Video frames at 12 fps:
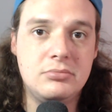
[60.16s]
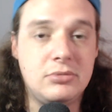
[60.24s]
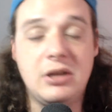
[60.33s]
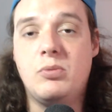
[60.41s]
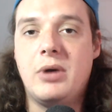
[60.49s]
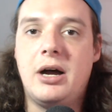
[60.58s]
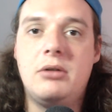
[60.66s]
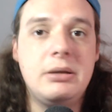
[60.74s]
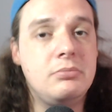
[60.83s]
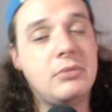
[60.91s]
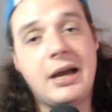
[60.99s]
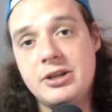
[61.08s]
did well.
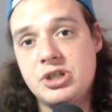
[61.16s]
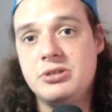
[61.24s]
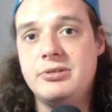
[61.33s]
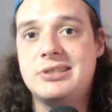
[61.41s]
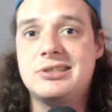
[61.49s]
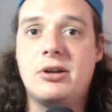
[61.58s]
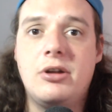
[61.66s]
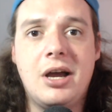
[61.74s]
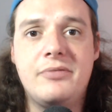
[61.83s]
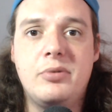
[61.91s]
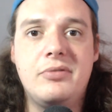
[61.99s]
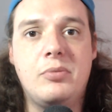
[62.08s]
And actually, let's start
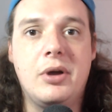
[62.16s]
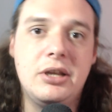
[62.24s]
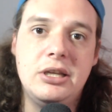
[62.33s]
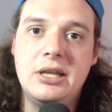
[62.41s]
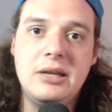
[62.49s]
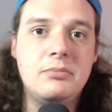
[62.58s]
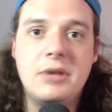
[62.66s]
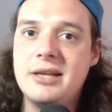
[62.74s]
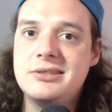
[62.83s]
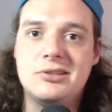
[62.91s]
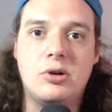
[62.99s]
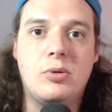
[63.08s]
off with what he did not so